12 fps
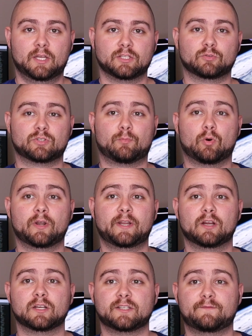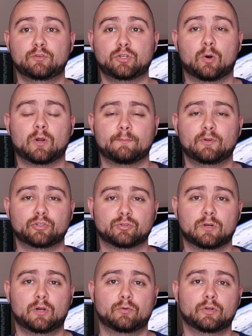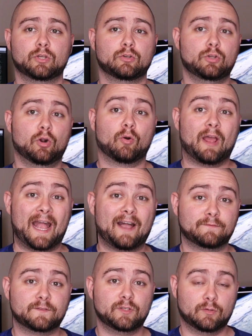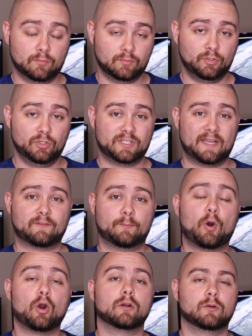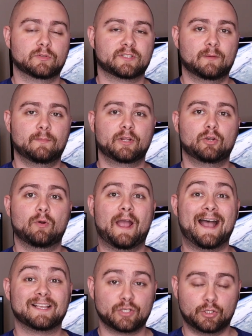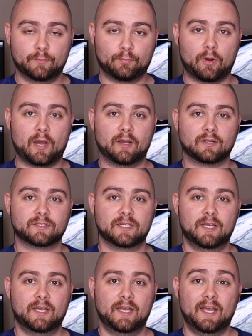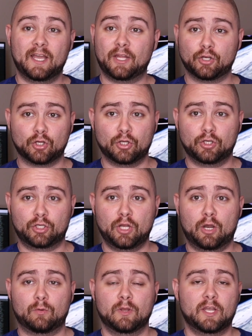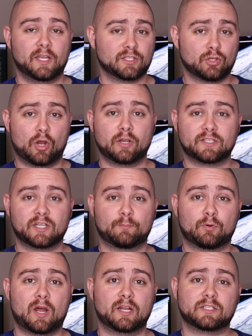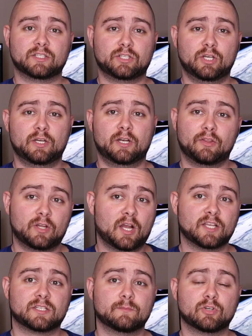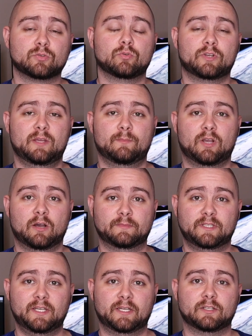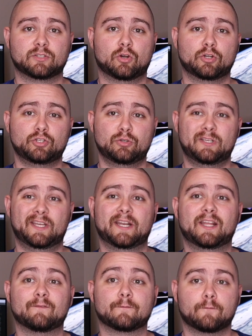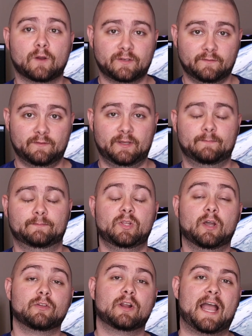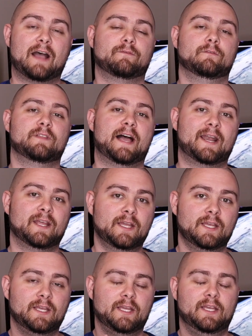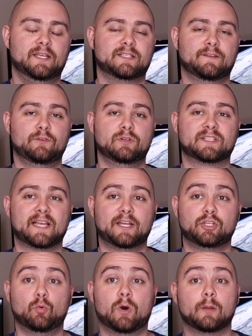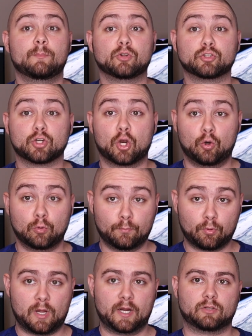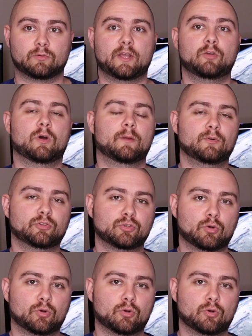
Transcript: So what's important here is if you don't want to build your own, you don't have to. You just have to partner with somebody who has a good product and you're good to go. As long as their product is good, the customers will keep coming in as long as you can get it in front of them. The other half of that is if you decide you want to build your own product, right? You want to build